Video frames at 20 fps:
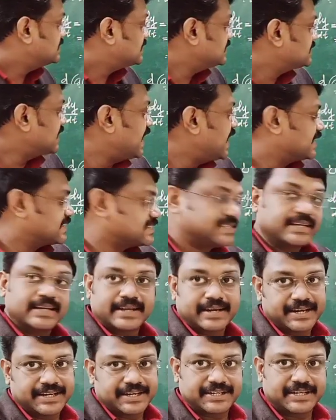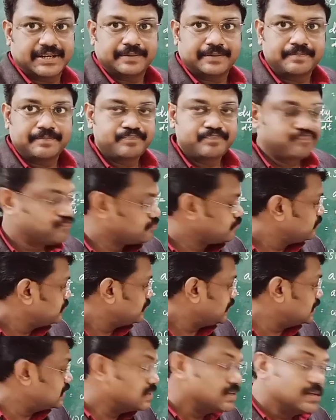is acceleration.
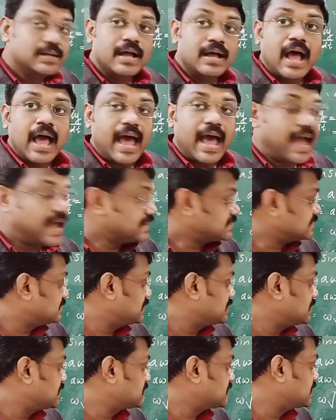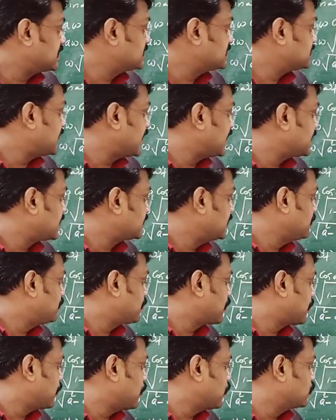Acceleration is directly
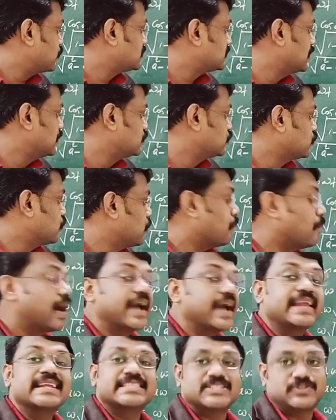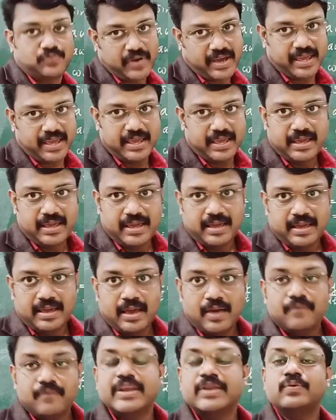proportional to minus y.
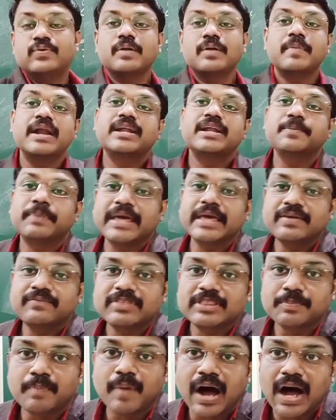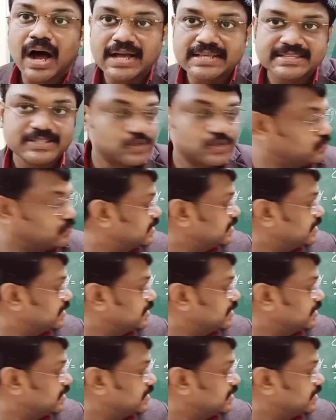When you are multiplying with the mass, you will